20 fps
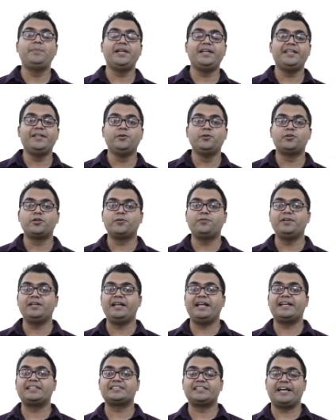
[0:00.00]
neutrophil
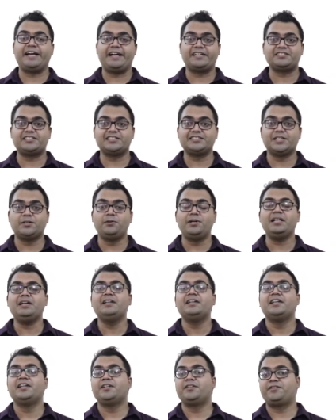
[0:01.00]
extracellular
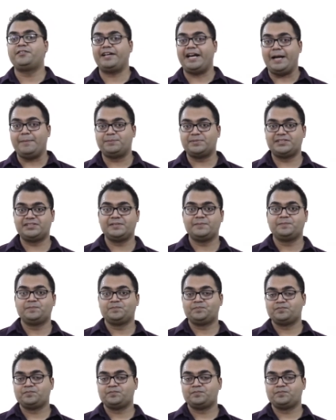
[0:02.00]
traps,